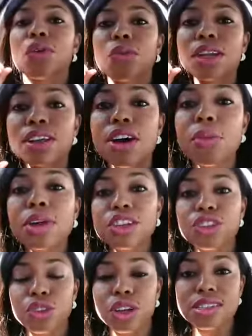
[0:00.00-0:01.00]
We know we
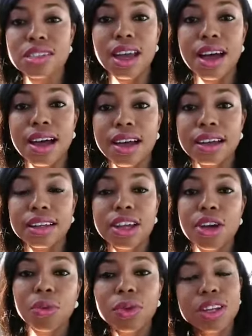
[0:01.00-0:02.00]
can trust God.
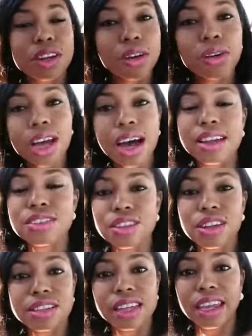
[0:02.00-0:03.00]
We know God
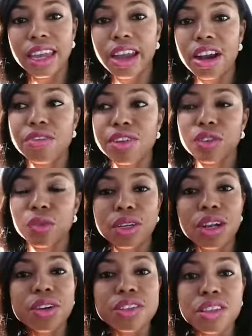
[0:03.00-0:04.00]
is going to take care of us.
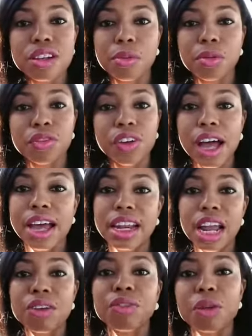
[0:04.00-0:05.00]
We know He's going to
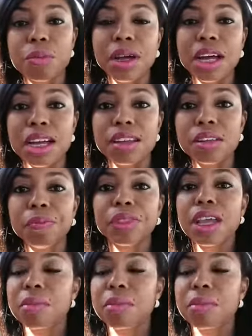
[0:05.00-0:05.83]
provide every month.